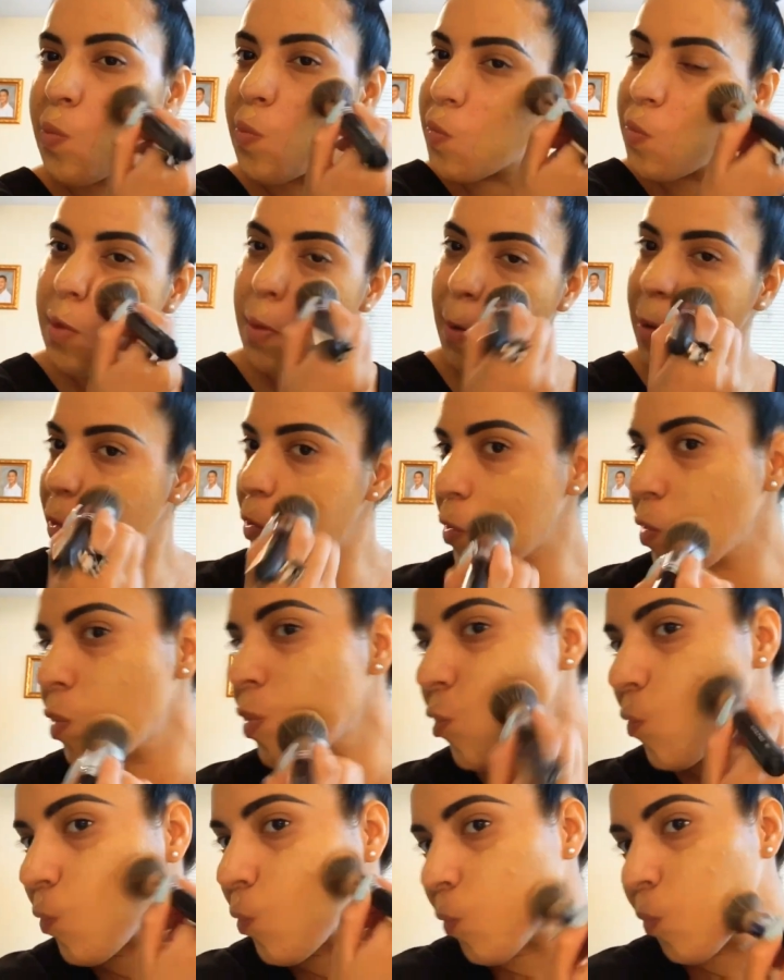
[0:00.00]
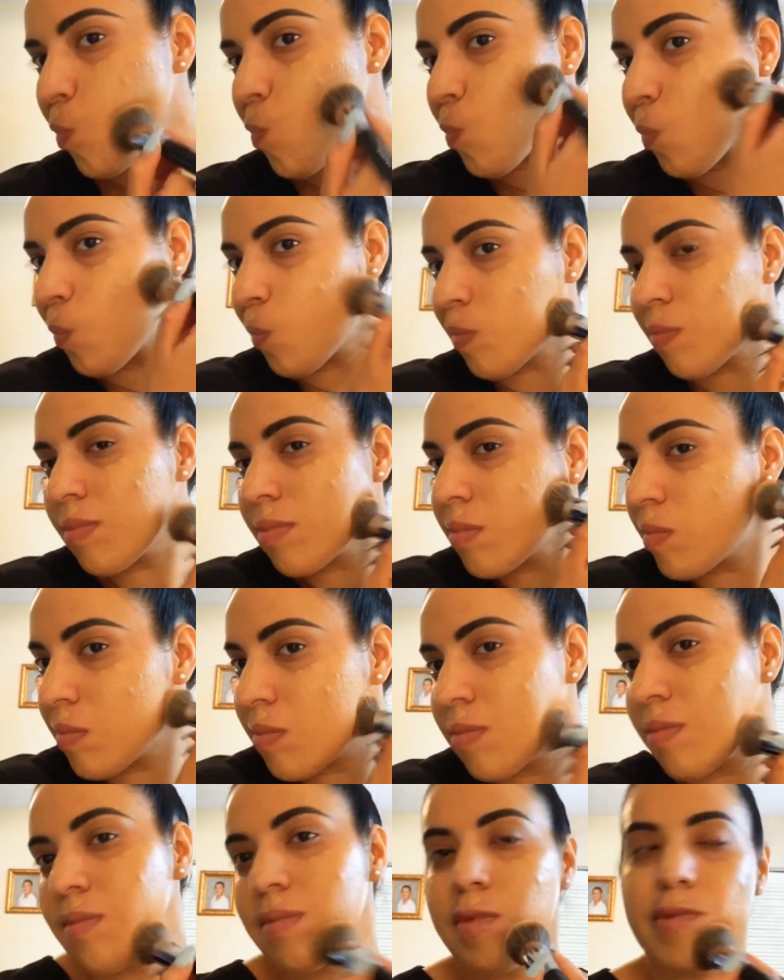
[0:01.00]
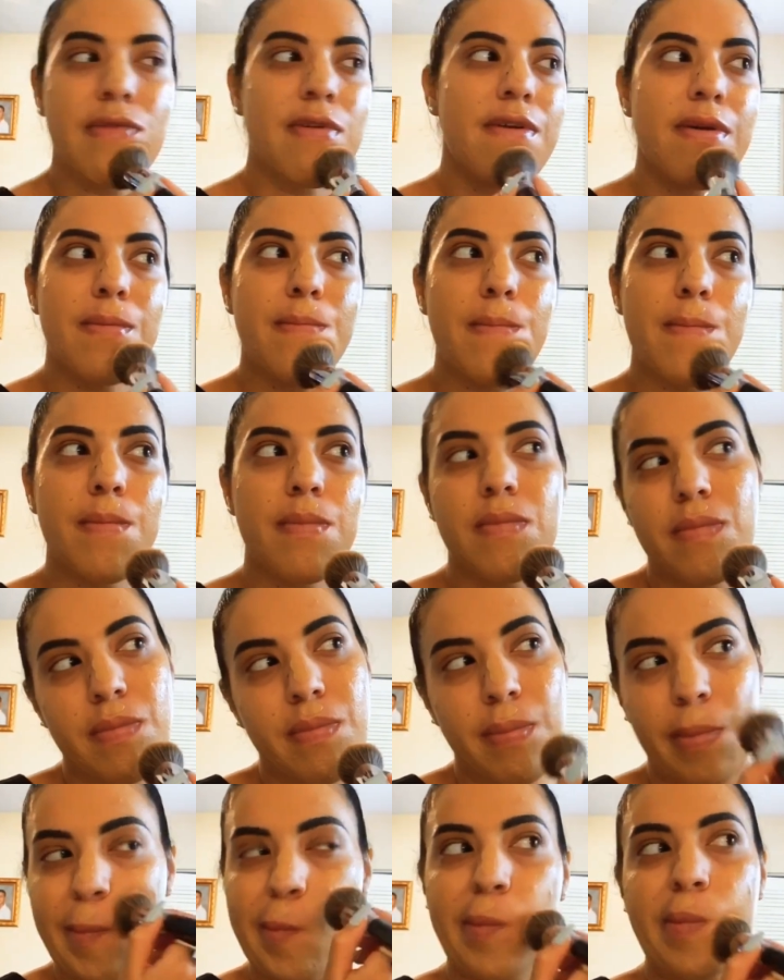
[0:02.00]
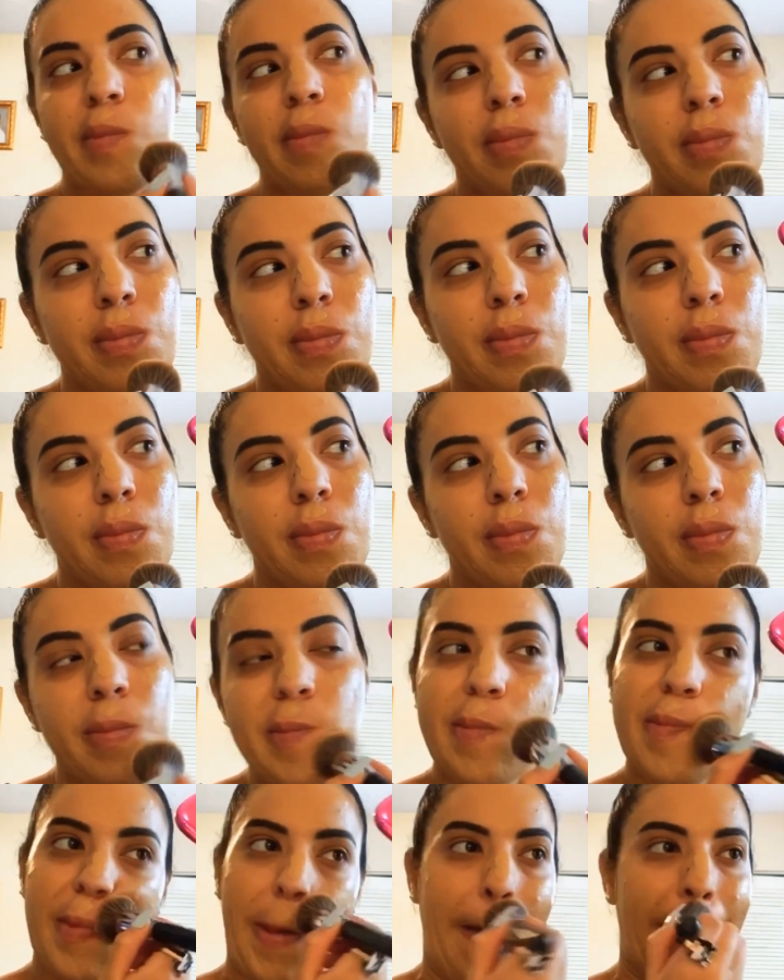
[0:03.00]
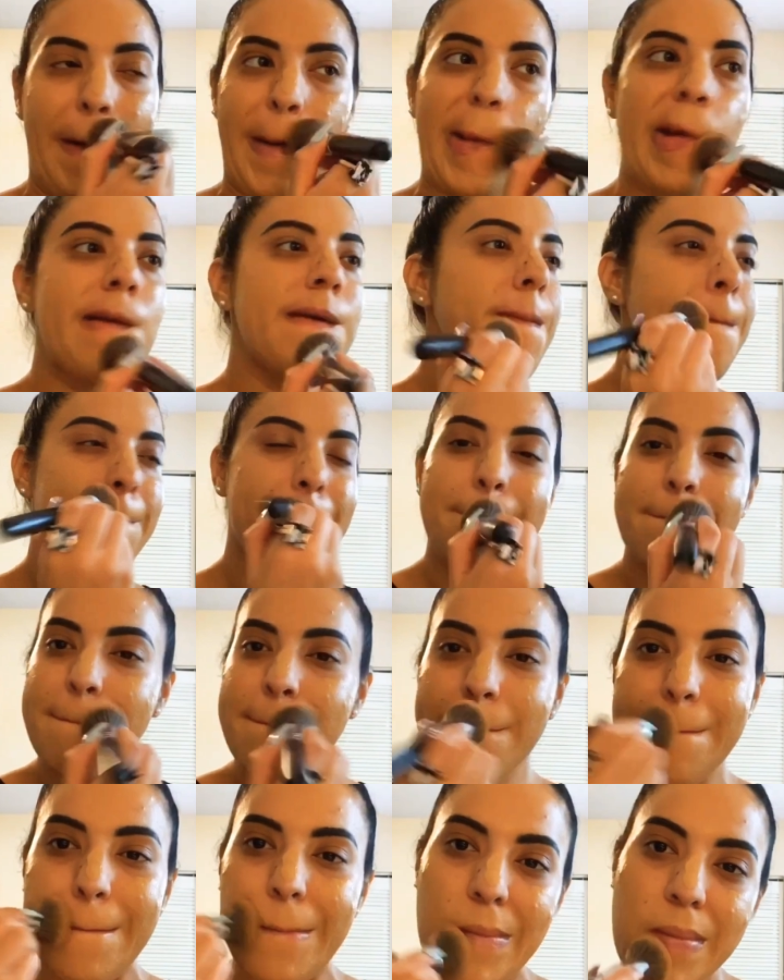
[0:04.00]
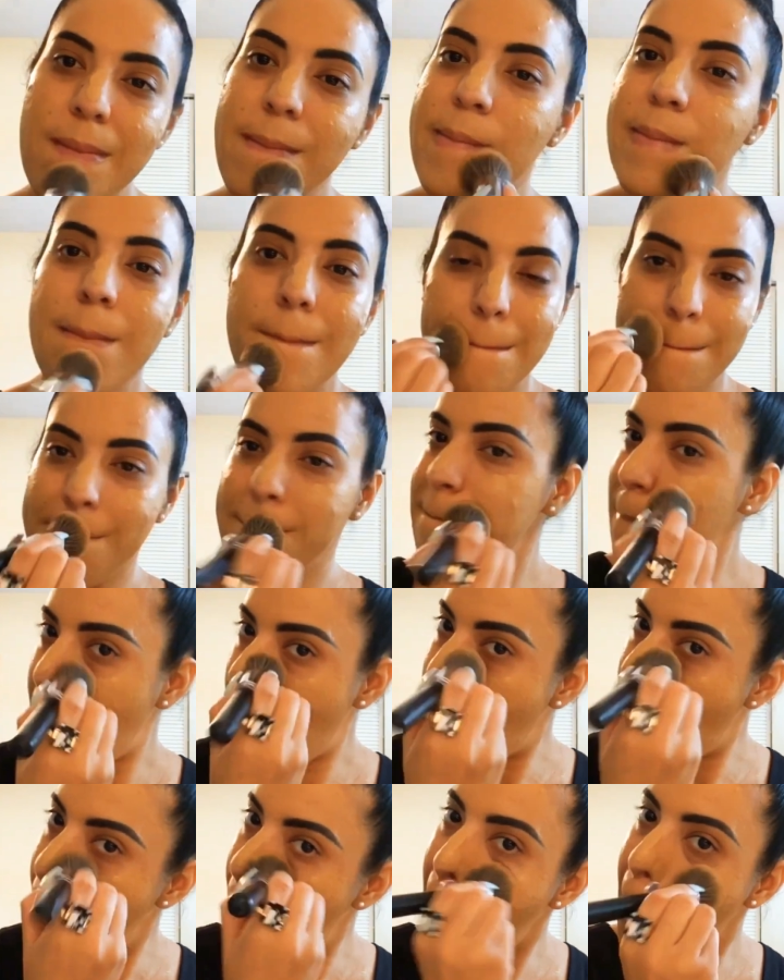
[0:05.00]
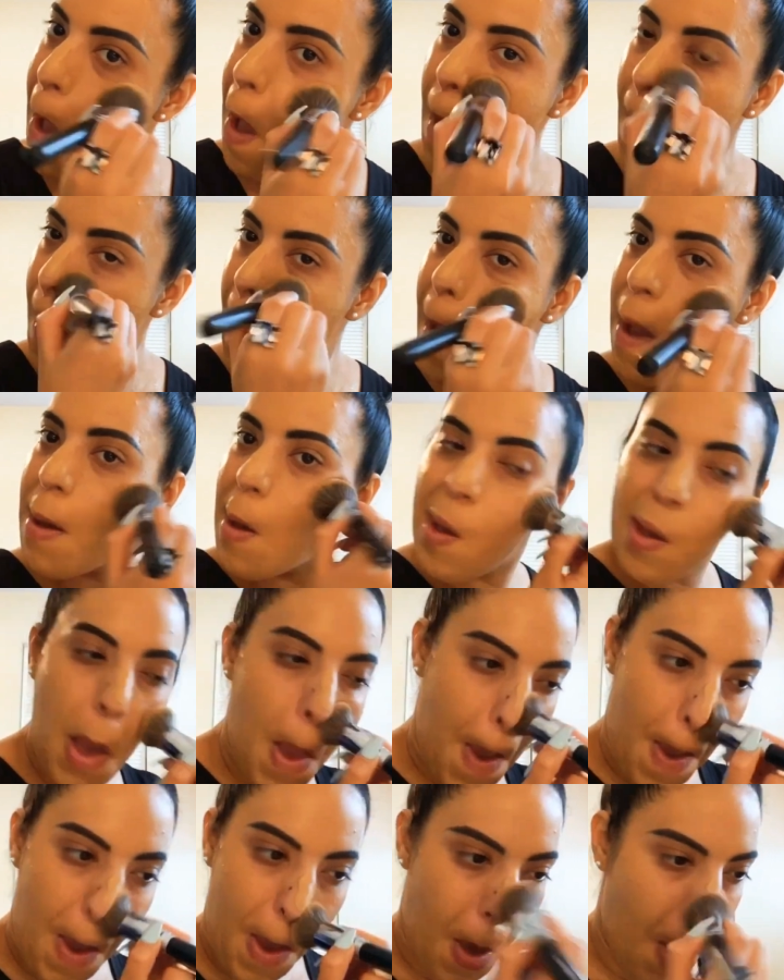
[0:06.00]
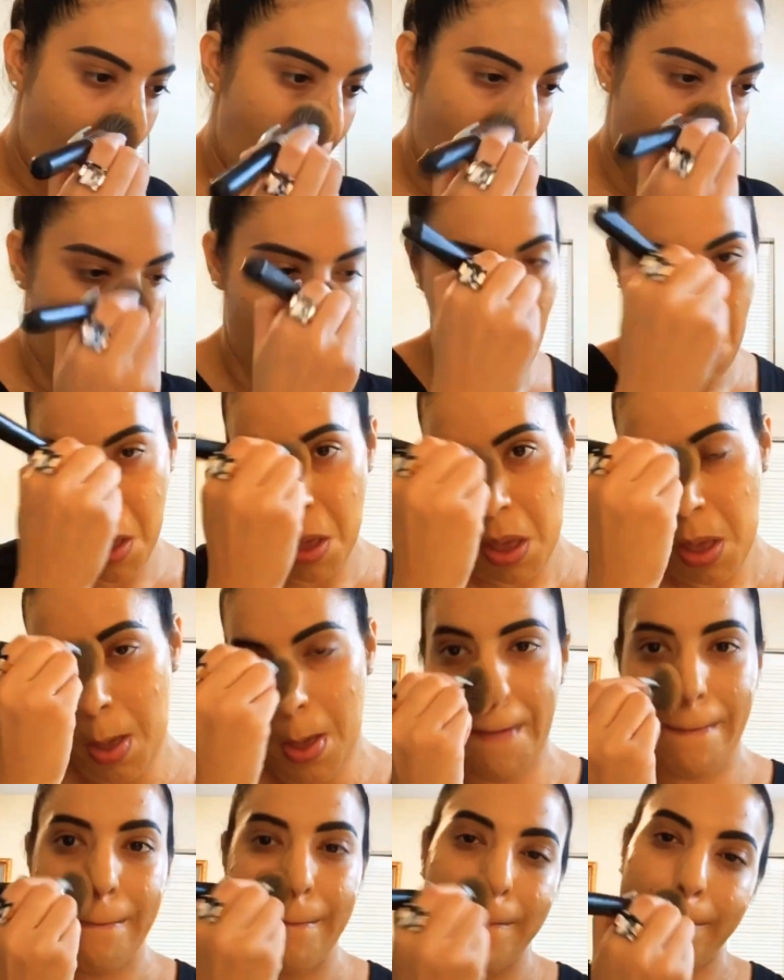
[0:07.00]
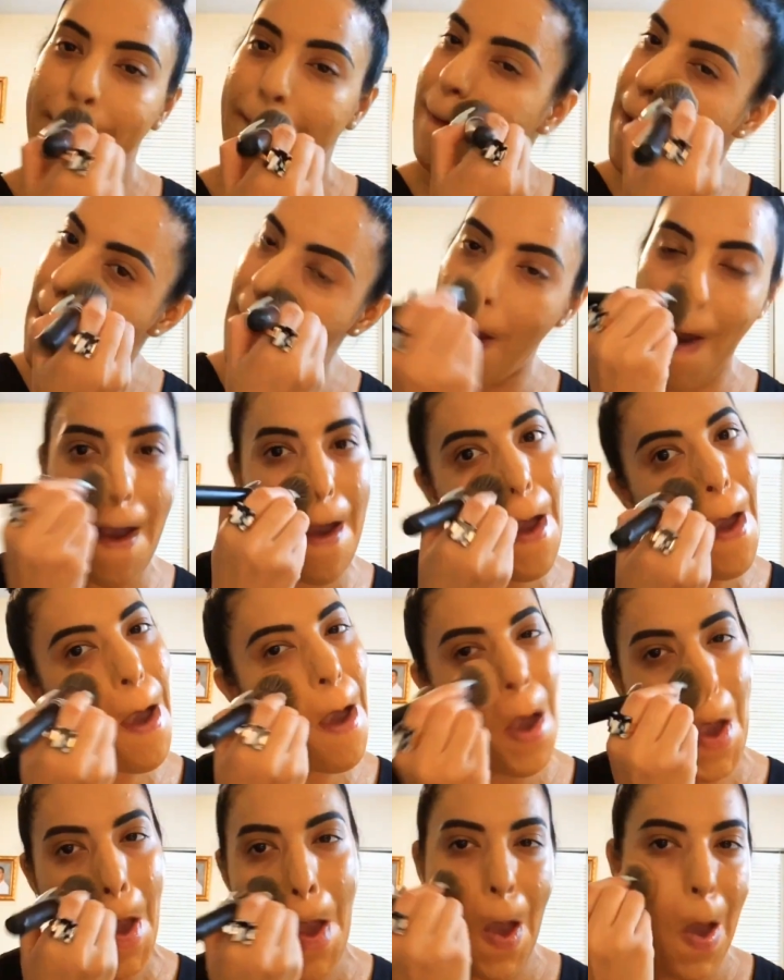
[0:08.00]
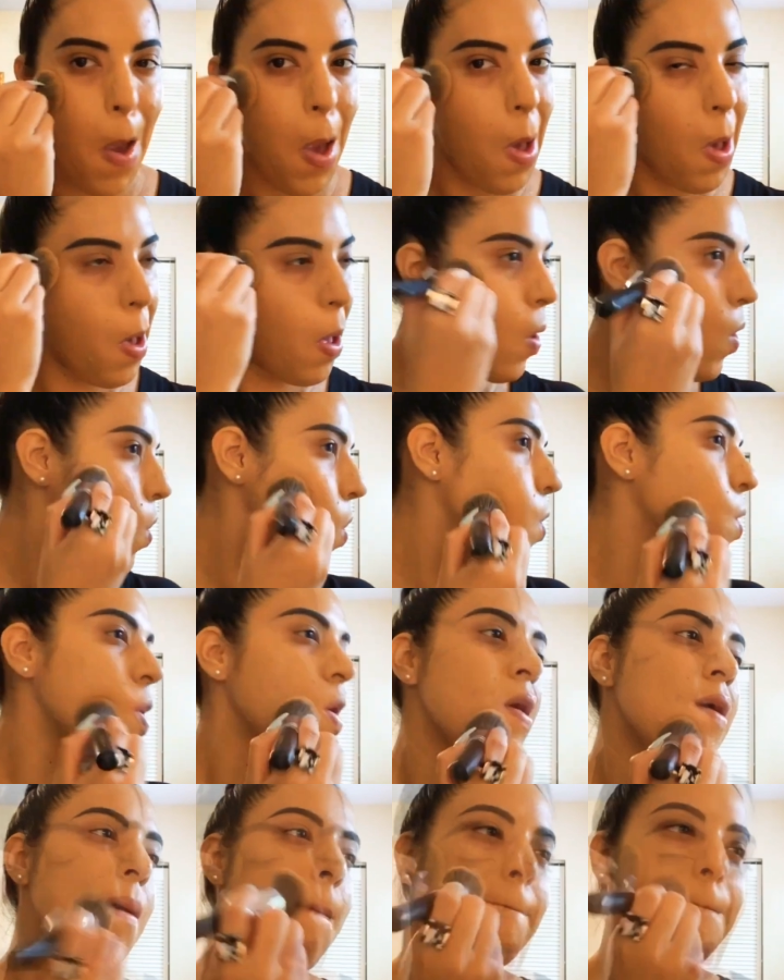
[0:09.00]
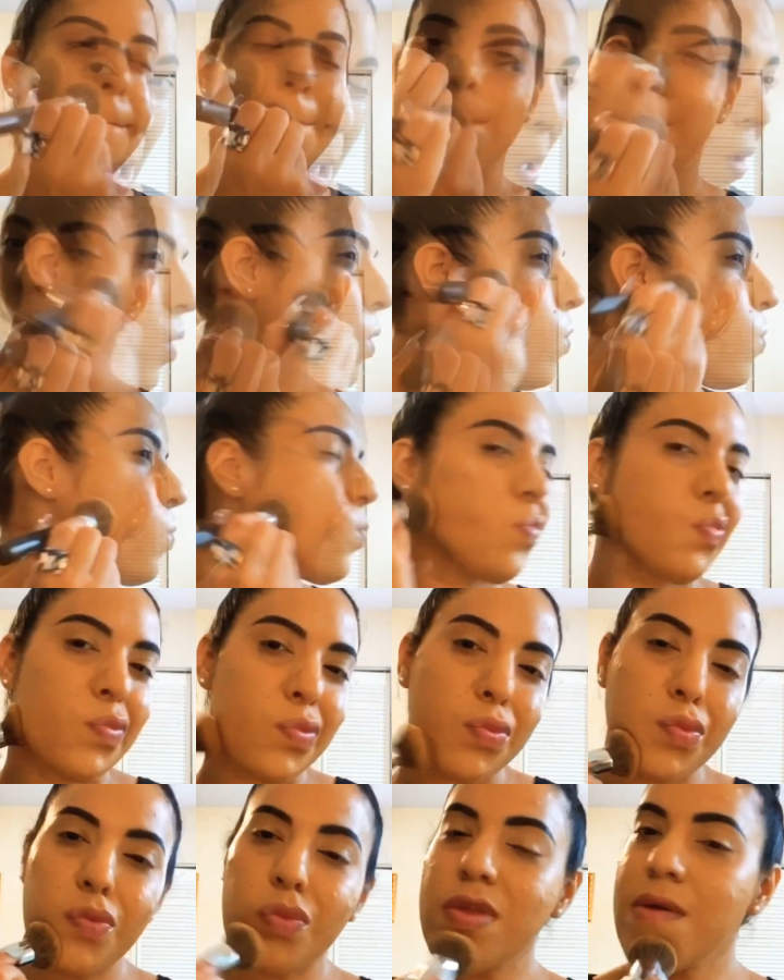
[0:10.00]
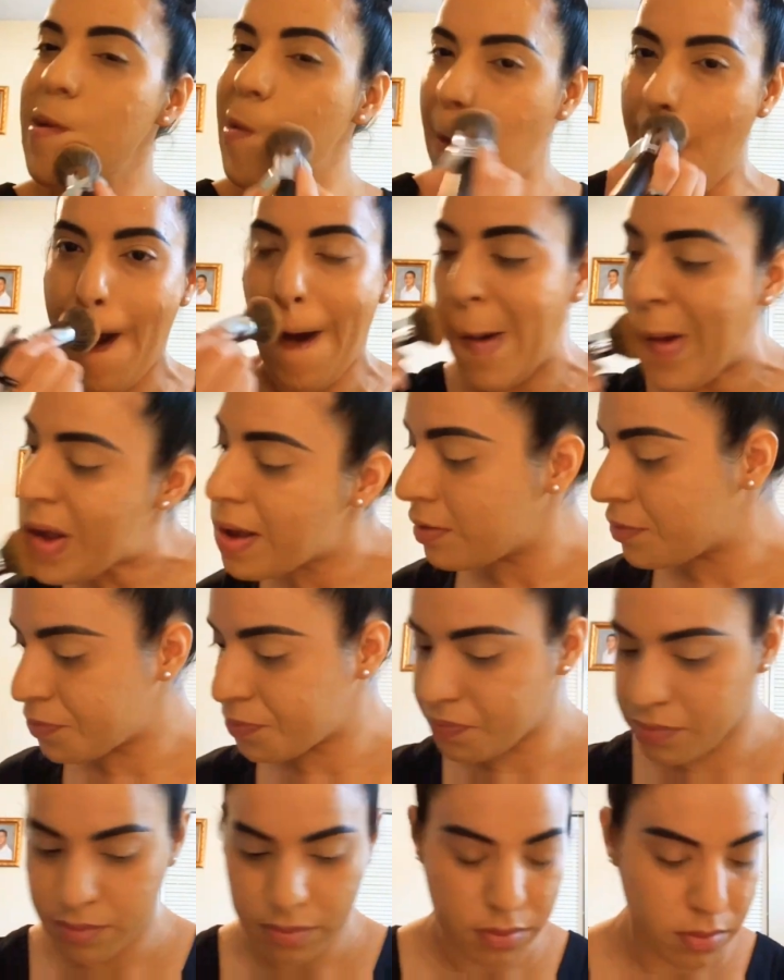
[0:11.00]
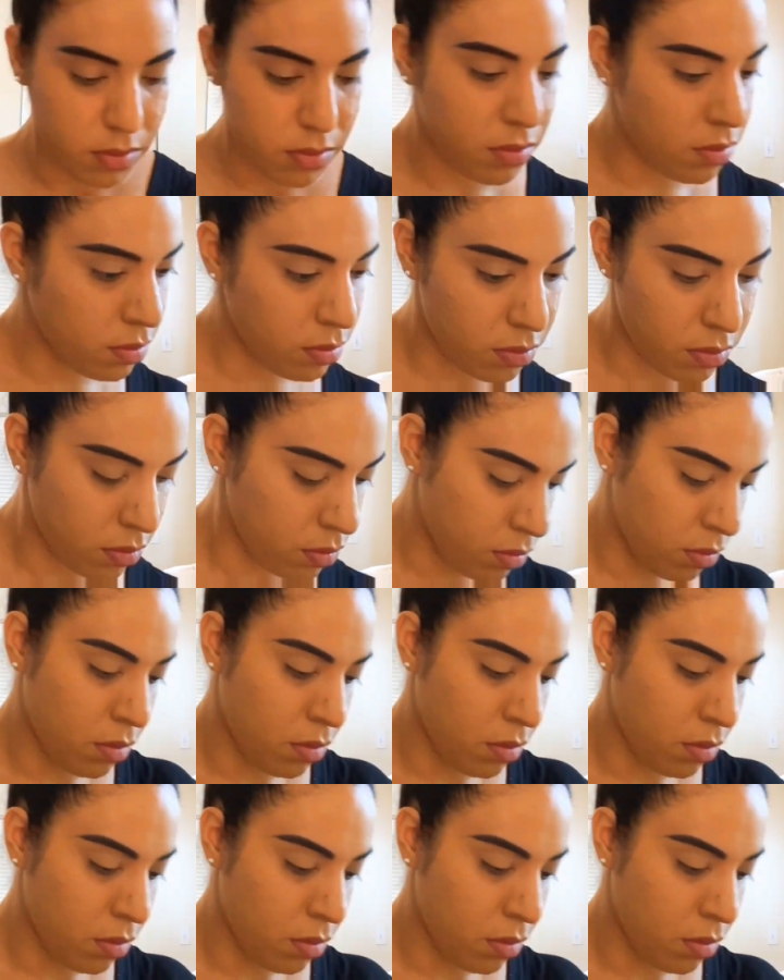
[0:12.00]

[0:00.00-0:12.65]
brushes to blend this out. I like to use this brush to make sure that I push the foundation into my skin, and then you'll see me going in with the